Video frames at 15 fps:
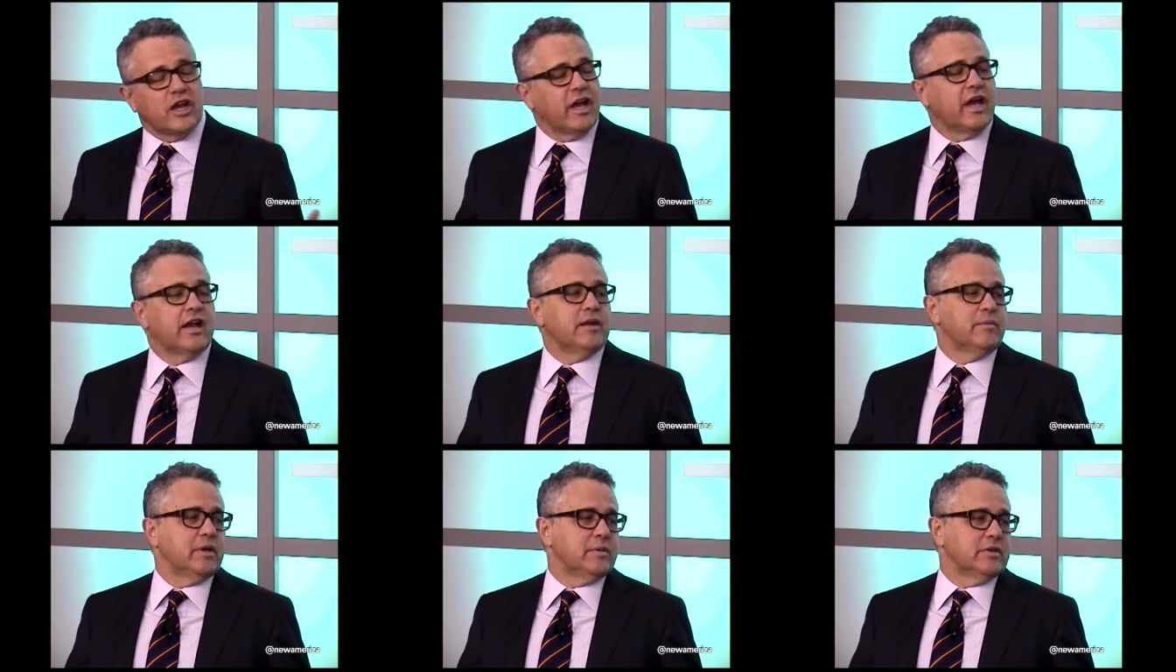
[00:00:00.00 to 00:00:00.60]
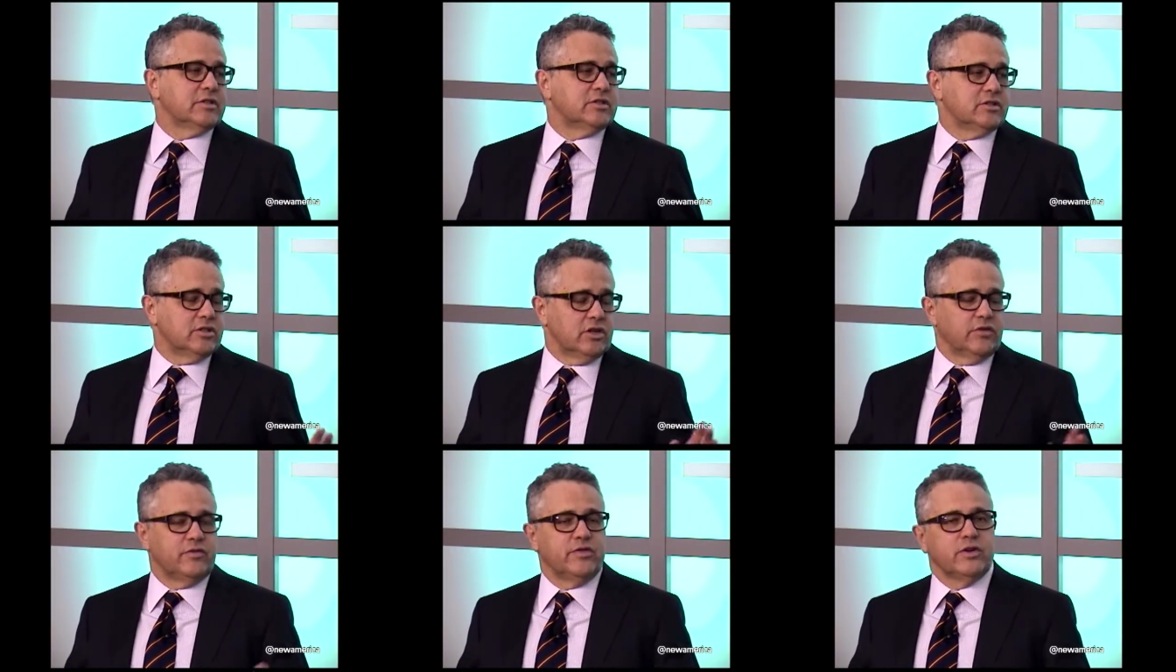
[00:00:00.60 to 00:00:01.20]
I had, and maybe this is
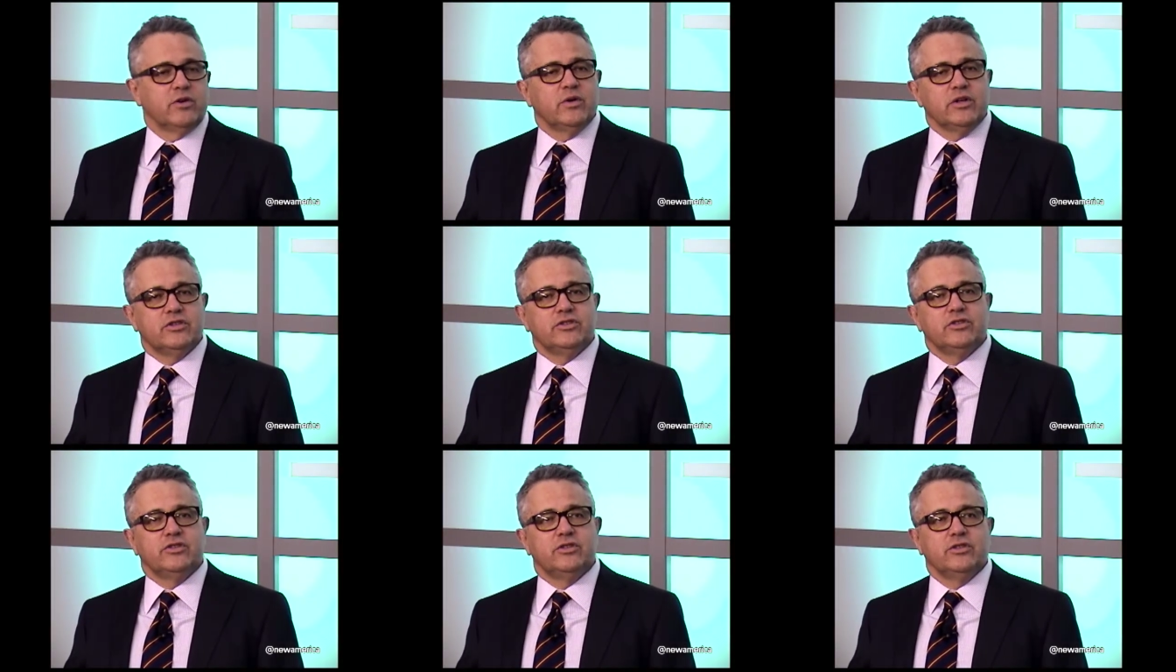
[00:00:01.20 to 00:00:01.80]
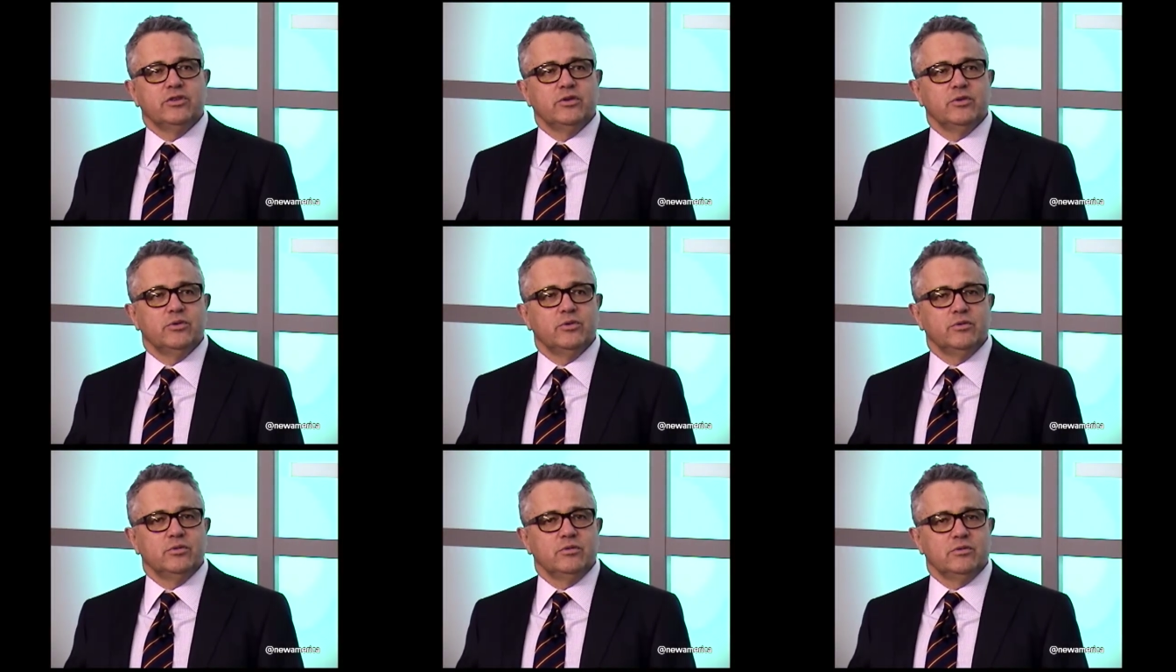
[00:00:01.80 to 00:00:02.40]
an unfair question to
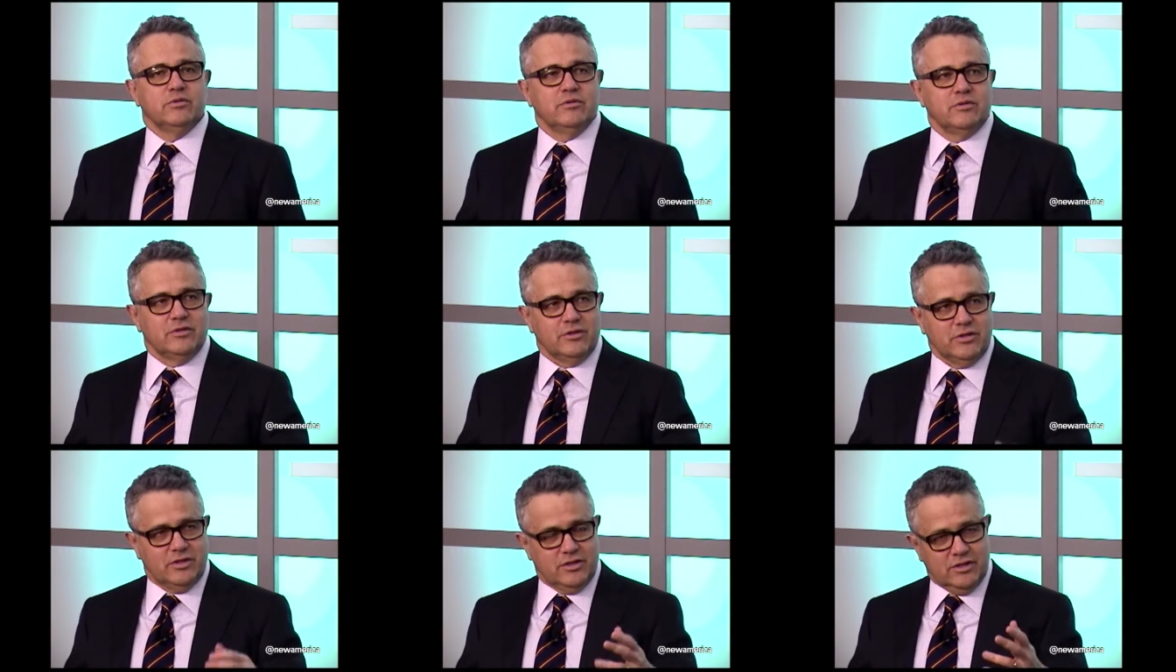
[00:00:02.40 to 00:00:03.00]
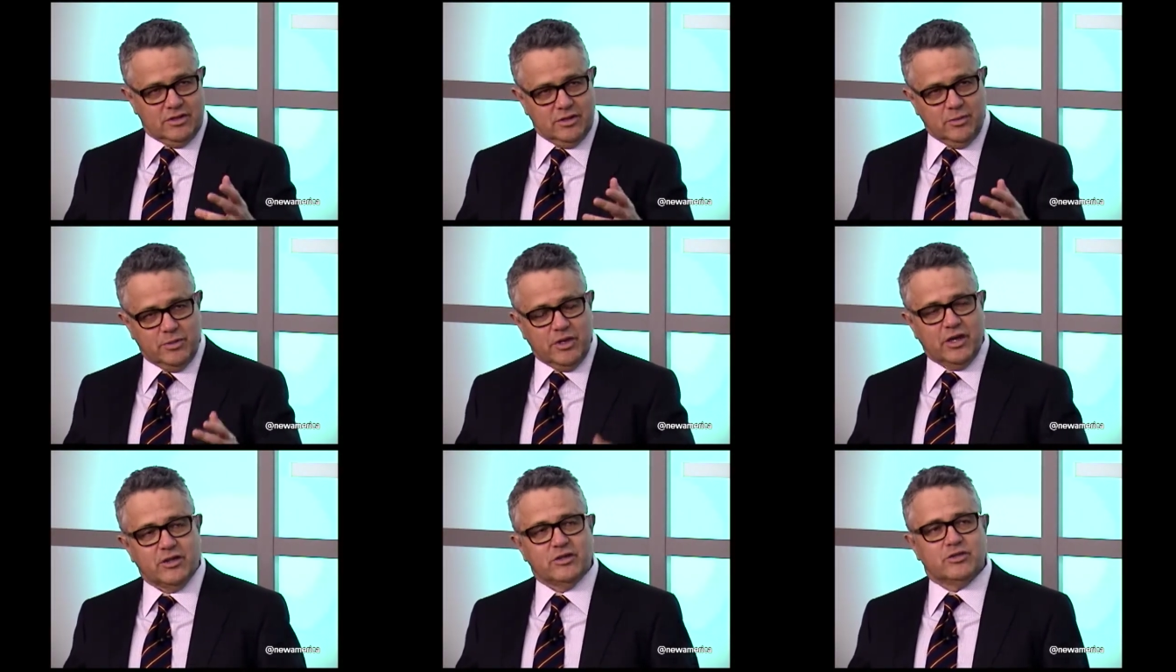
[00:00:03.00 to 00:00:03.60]
you, because it's a little
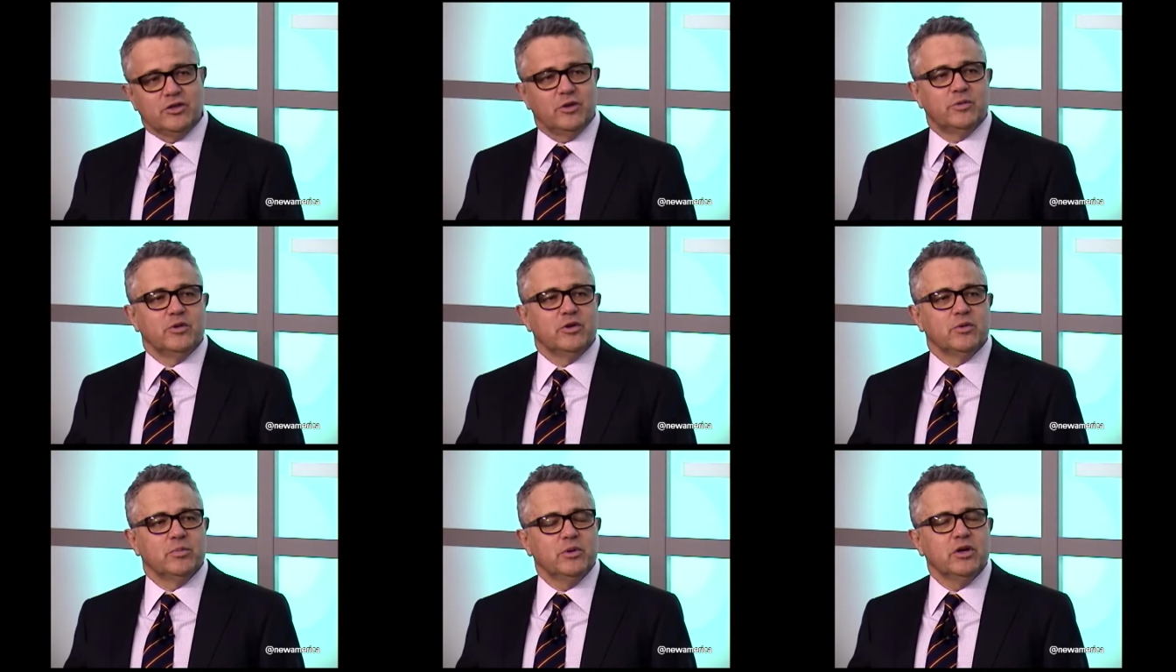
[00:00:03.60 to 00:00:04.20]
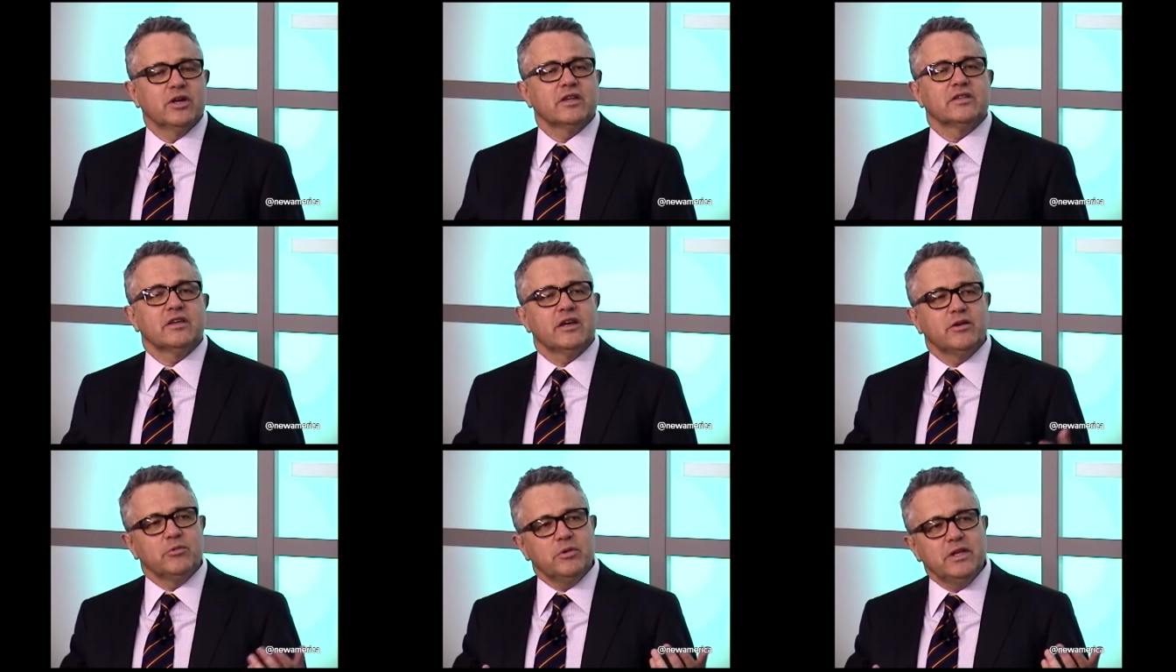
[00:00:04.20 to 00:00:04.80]
beyond the scope of your book, is
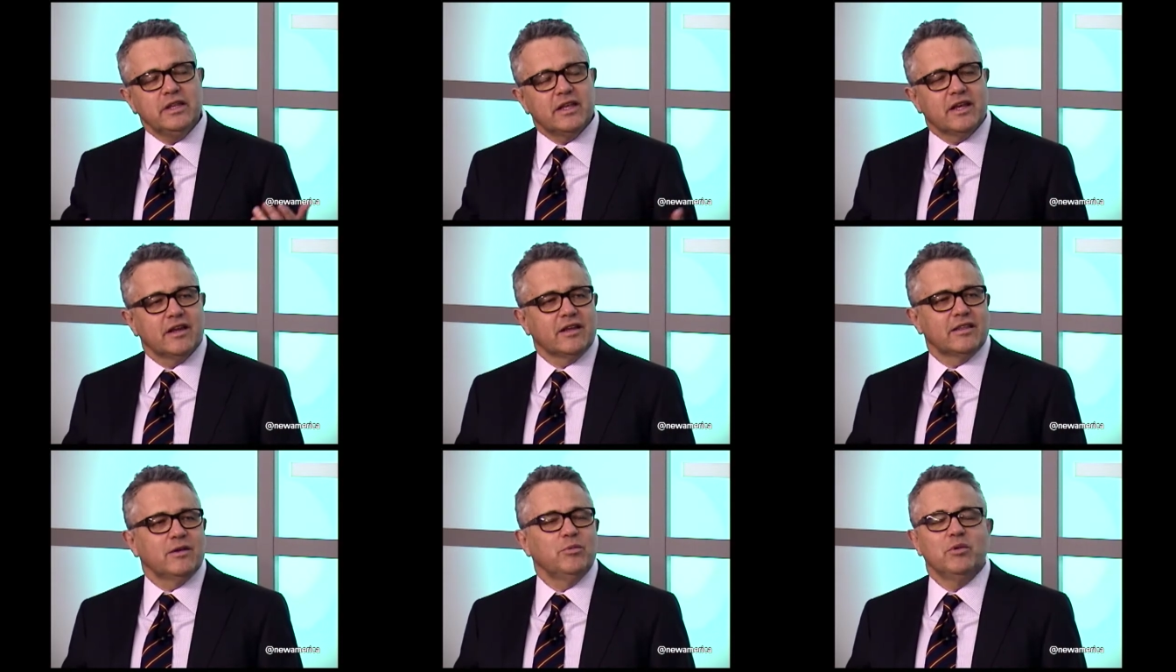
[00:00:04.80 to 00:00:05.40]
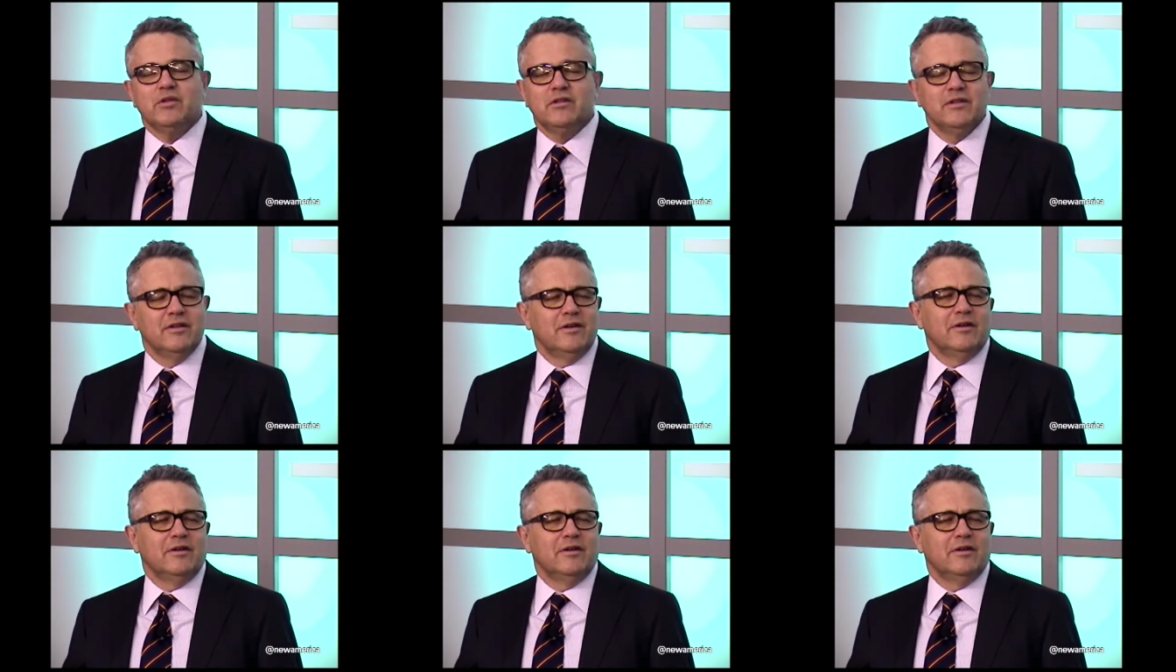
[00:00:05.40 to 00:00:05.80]
I read that and I think, well,